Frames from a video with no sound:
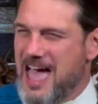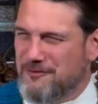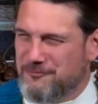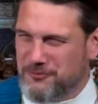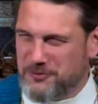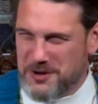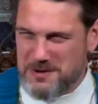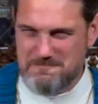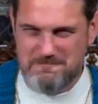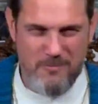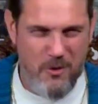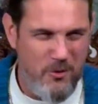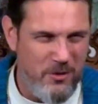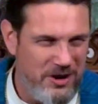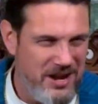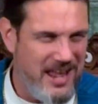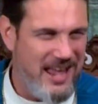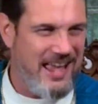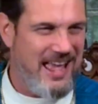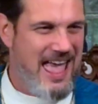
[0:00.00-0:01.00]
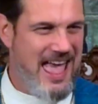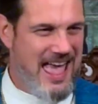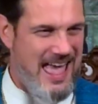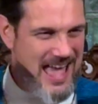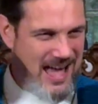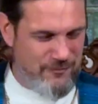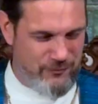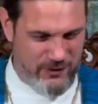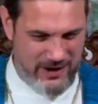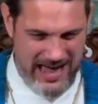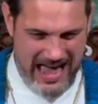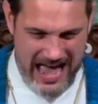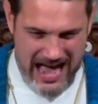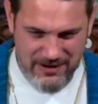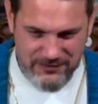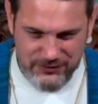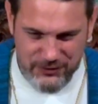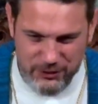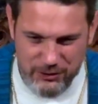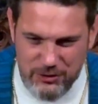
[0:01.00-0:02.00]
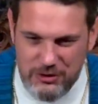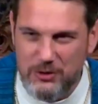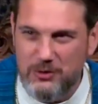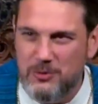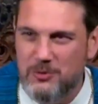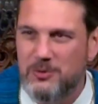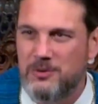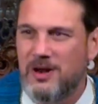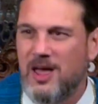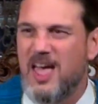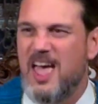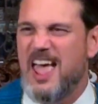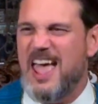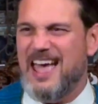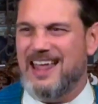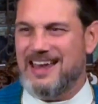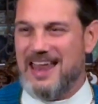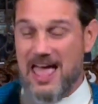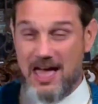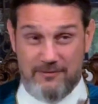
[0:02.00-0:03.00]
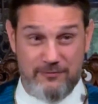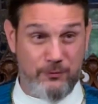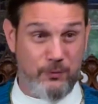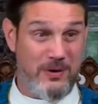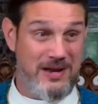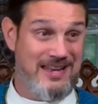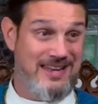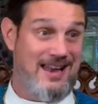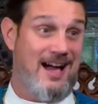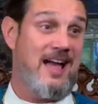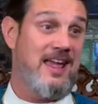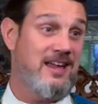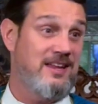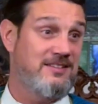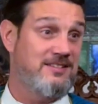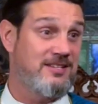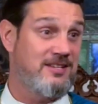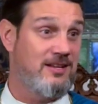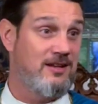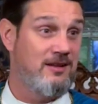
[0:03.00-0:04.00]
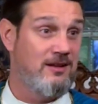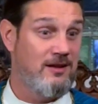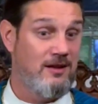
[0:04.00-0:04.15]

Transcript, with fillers: every morning, every afternoon, and every night.